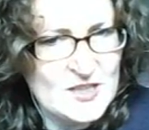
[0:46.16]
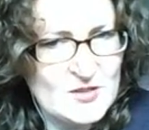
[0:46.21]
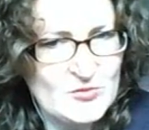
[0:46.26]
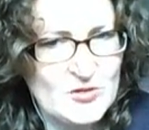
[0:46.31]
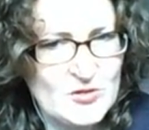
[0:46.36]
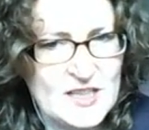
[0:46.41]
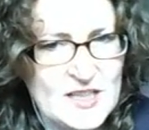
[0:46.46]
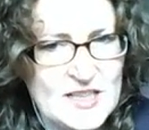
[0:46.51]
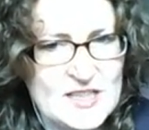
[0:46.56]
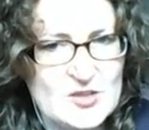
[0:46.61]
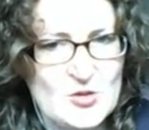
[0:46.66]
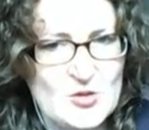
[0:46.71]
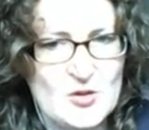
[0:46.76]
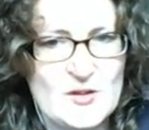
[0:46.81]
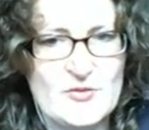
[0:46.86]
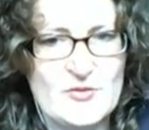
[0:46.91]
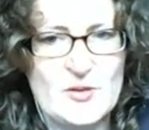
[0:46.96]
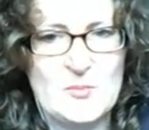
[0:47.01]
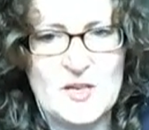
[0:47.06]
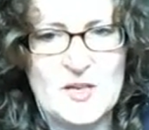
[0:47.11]
it right,
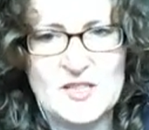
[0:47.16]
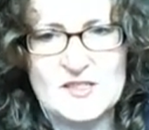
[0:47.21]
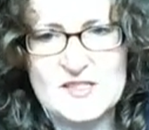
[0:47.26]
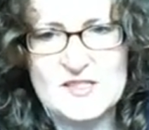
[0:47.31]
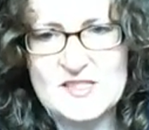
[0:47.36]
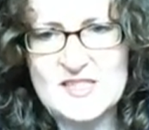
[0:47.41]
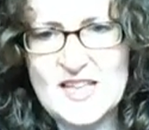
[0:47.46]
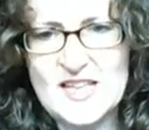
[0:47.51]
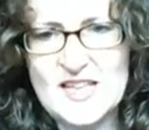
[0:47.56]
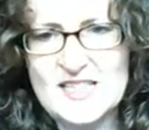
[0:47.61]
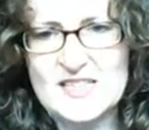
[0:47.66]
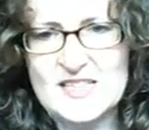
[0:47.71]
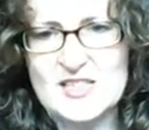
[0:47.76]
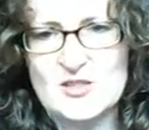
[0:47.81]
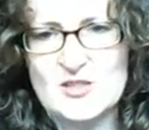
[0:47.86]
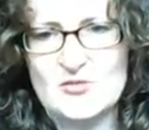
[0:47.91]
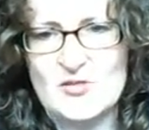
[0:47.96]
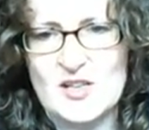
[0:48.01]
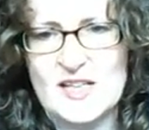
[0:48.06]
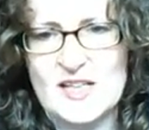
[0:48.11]
or if I'm understanding
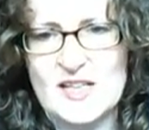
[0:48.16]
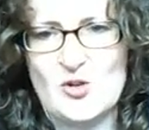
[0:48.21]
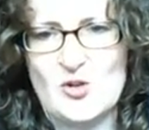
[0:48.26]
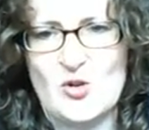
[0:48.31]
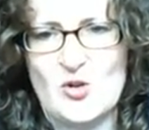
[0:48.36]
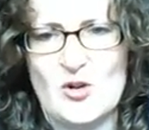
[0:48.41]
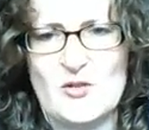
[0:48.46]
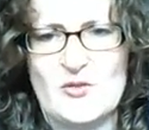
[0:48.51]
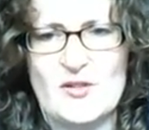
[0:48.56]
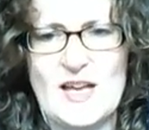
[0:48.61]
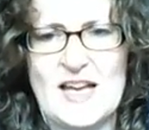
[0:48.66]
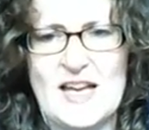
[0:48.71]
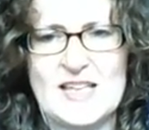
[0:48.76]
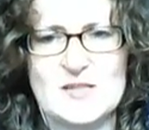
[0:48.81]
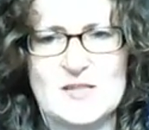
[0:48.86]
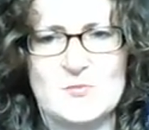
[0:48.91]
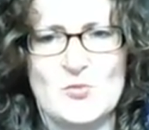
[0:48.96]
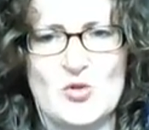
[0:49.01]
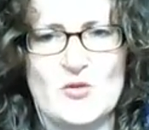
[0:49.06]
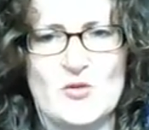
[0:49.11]
it right, or if it
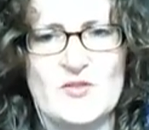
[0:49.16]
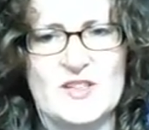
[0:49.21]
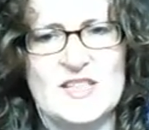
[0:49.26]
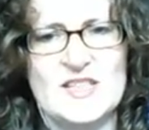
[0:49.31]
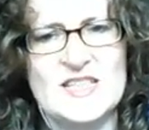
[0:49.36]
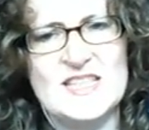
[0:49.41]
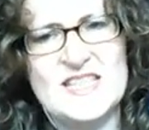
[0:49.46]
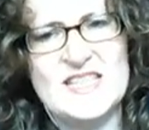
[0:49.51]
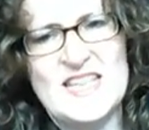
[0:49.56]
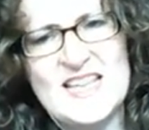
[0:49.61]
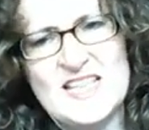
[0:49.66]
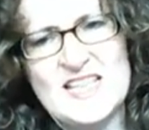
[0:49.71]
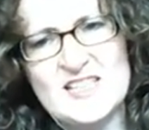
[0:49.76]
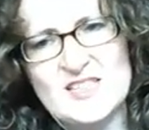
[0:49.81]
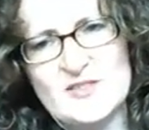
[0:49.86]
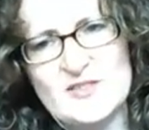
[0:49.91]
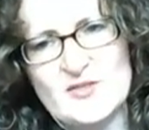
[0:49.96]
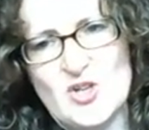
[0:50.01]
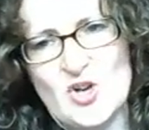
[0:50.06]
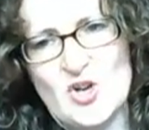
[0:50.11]
has more of a
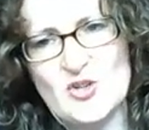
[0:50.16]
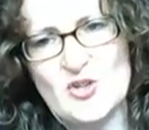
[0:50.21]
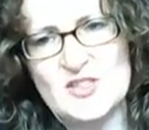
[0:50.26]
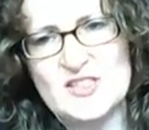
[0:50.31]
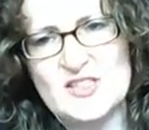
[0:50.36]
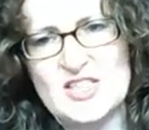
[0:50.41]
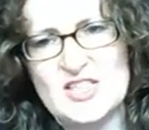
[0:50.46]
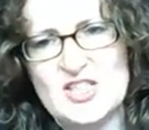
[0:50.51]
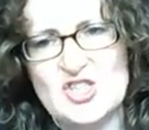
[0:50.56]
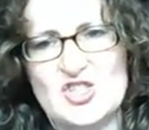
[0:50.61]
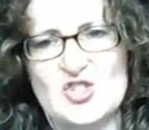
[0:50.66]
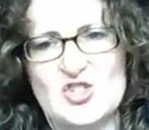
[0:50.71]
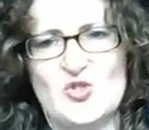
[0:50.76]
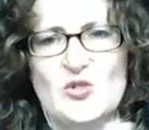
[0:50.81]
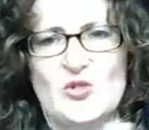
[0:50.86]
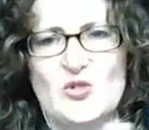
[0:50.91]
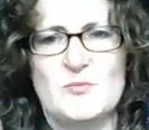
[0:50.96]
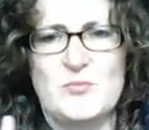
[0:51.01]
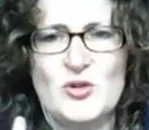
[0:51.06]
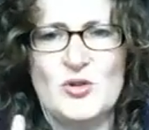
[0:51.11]
negative connotation
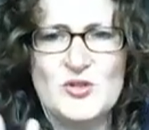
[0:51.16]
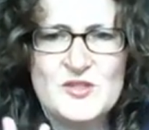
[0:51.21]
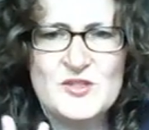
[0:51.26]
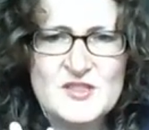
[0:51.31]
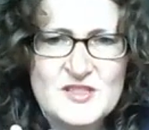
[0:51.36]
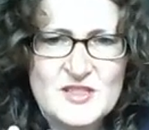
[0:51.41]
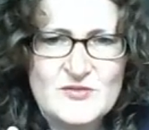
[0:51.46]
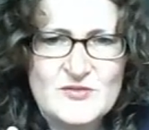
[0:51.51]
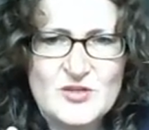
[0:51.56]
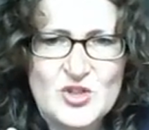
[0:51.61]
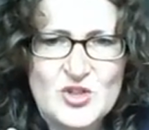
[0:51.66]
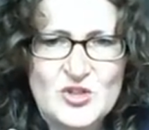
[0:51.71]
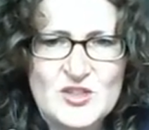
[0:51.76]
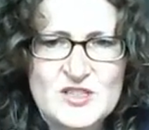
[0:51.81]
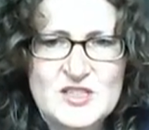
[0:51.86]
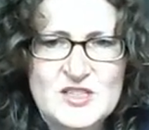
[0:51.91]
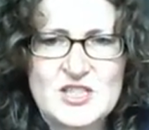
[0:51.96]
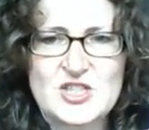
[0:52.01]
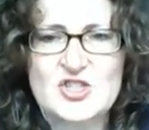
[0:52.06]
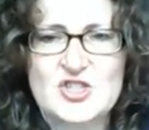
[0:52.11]
or a positive
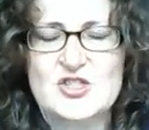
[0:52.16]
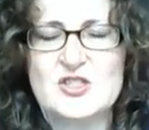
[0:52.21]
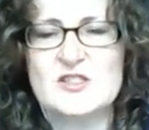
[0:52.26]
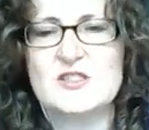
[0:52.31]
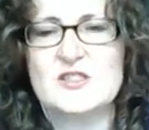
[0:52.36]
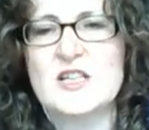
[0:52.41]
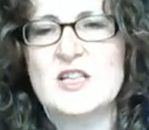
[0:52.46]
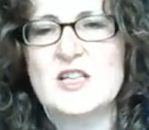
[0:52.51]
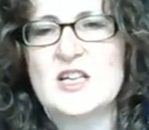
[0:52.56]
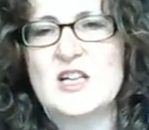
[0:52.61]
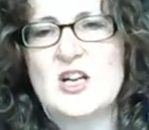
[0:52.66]
connotation,